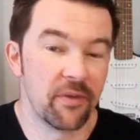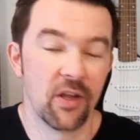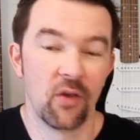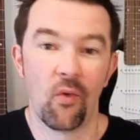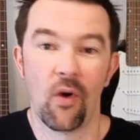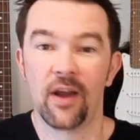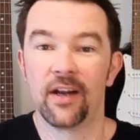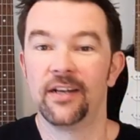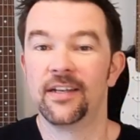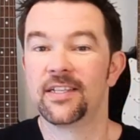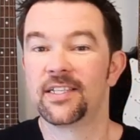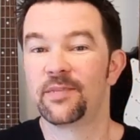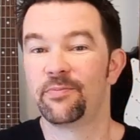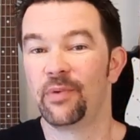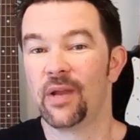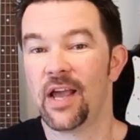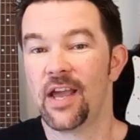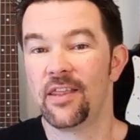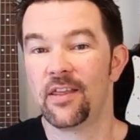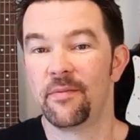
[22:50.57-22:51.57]
You'll want to
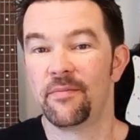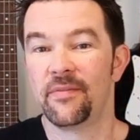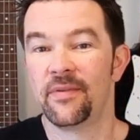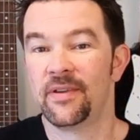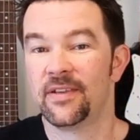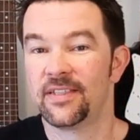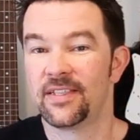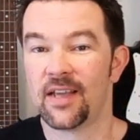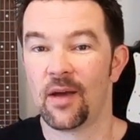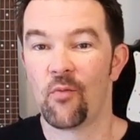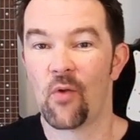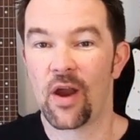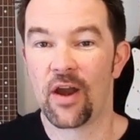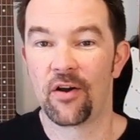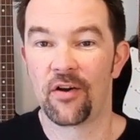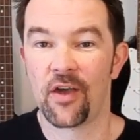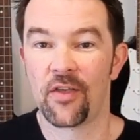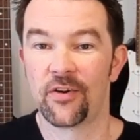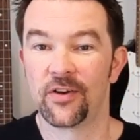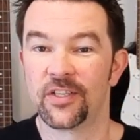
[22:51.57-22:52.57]
display them some way or
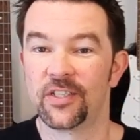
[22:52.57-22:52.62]
another.